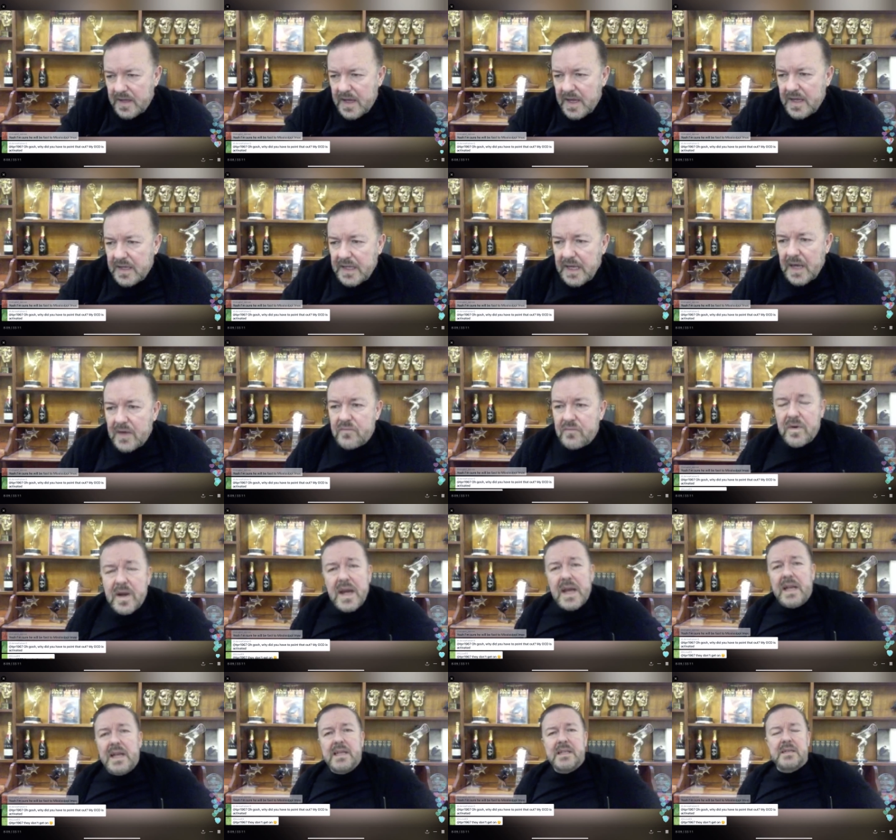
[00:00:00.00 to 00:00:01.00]
Yeah,
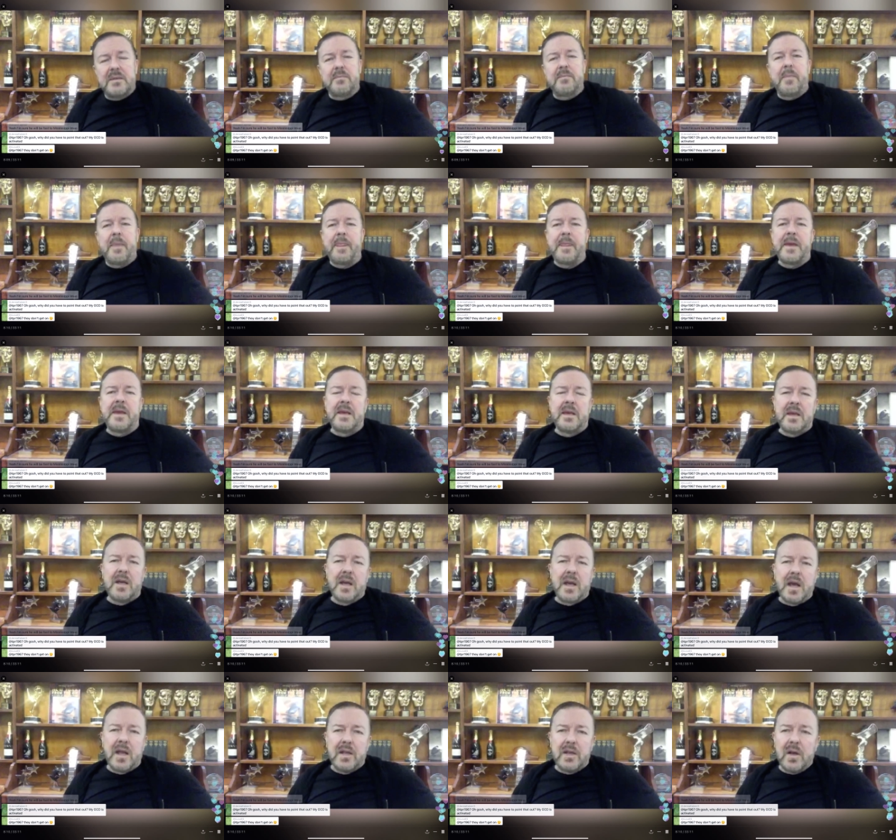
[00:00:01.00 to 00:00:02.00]
realism.
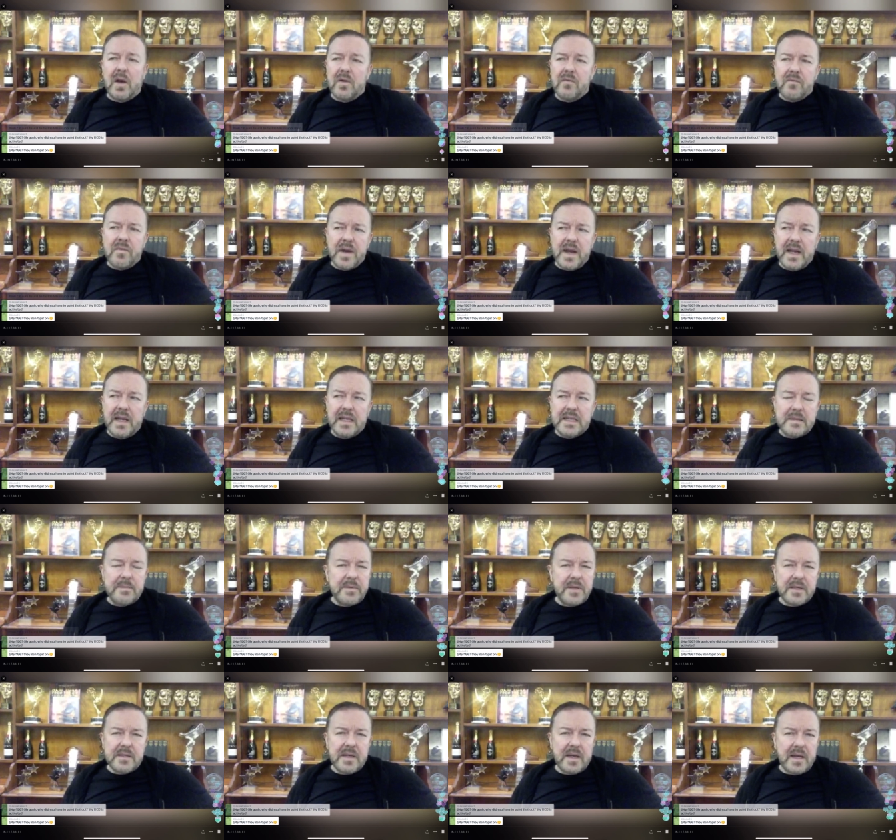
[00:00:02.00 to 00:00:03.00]
A lot of realism
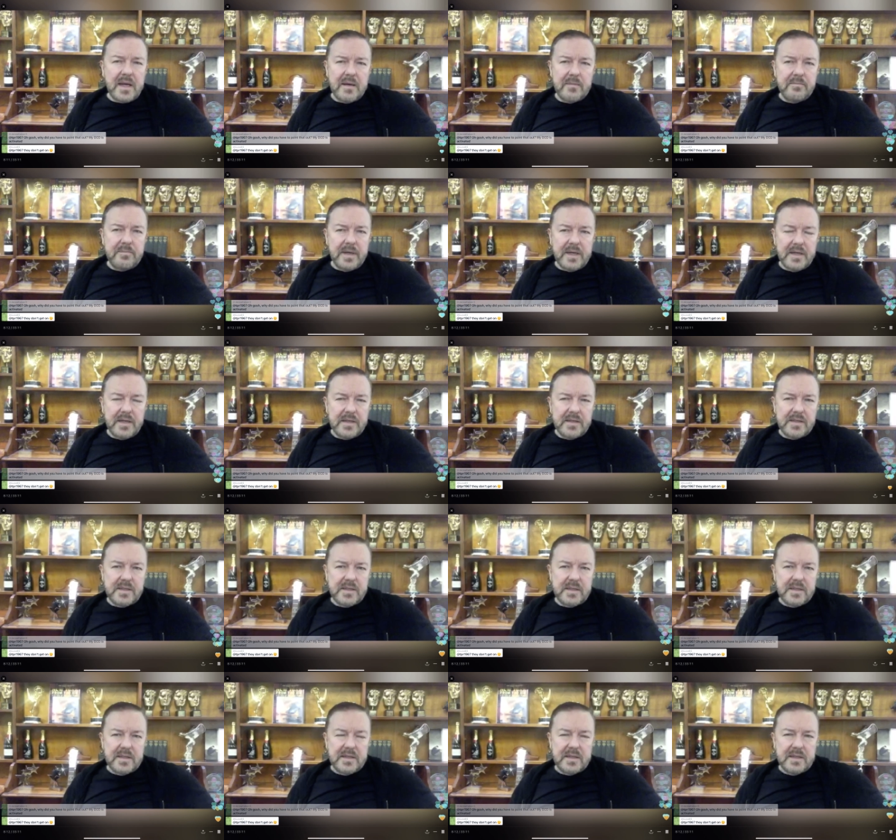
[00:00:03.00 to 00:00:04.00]
doesn't come
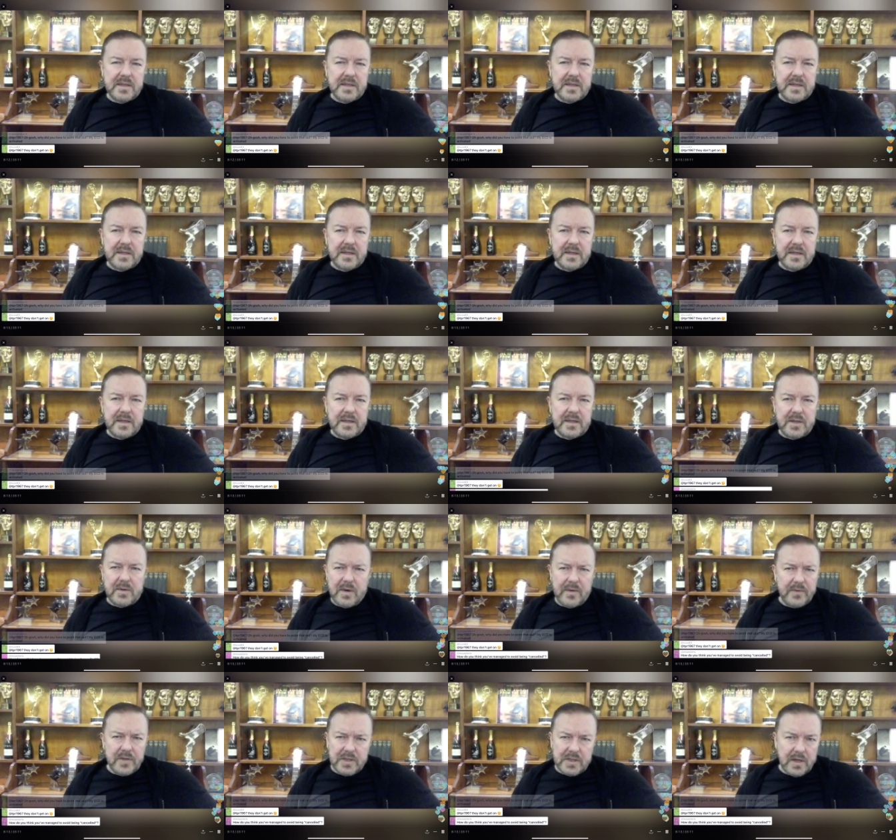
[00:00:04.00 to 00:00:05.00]
because you
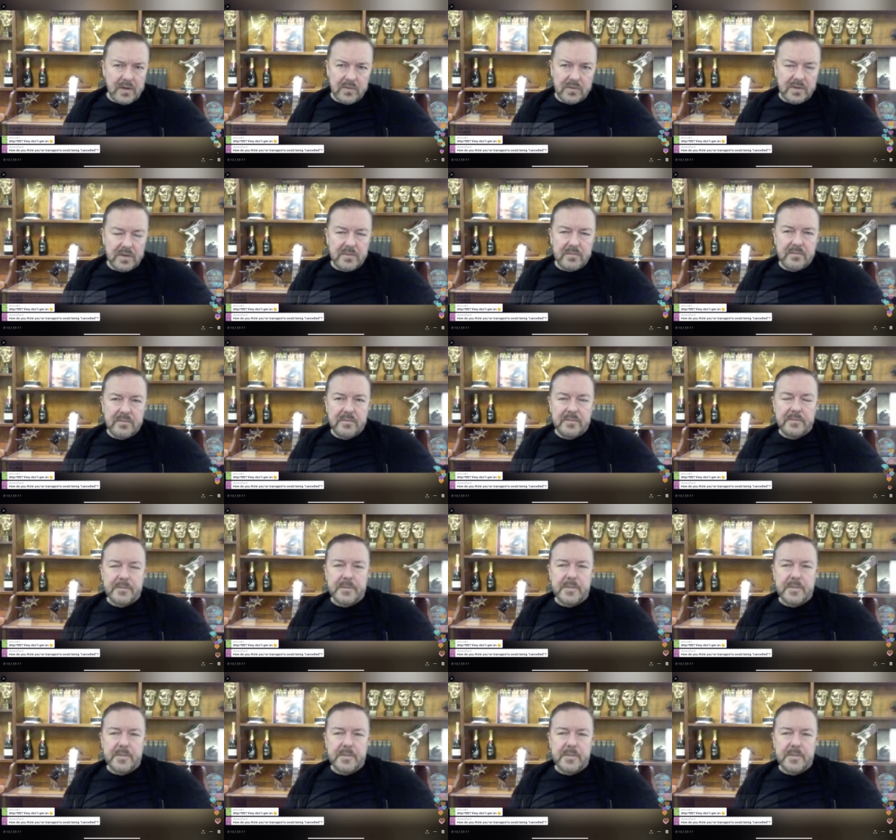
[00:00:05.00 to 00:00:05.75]
haven't told them.